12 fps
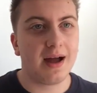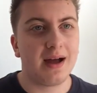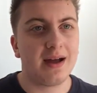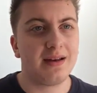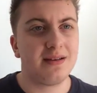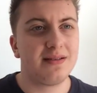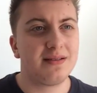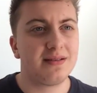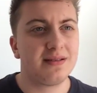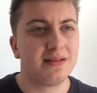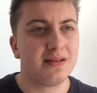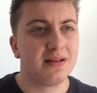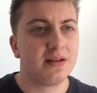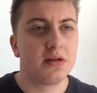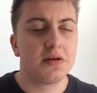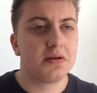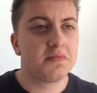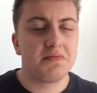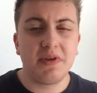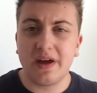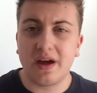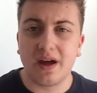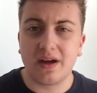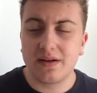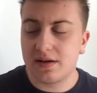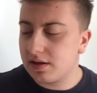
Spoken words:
and yeah.